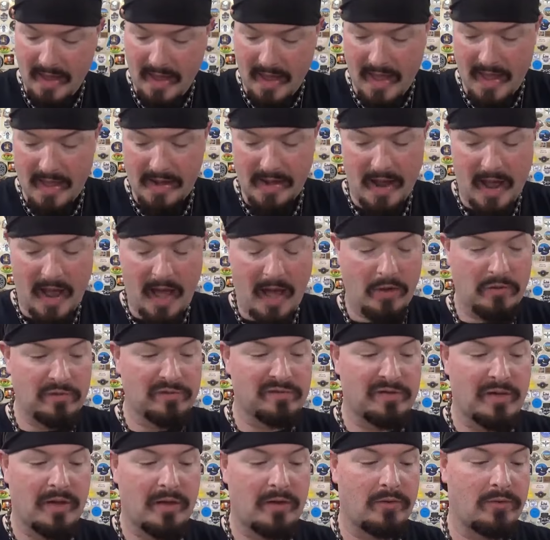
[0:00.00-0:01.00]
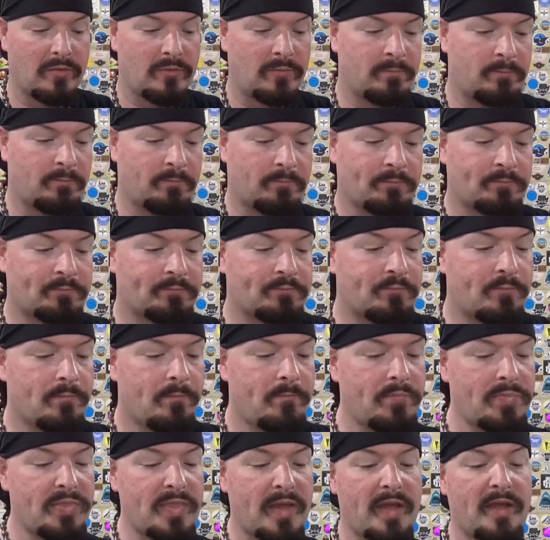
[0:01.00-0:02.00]
And also,
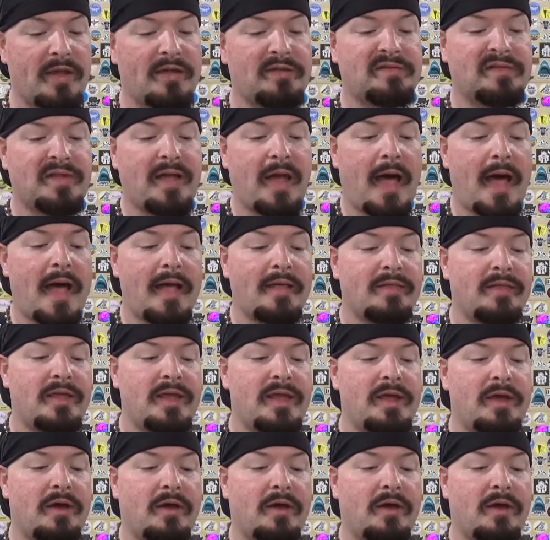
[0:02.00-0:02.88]
it's got the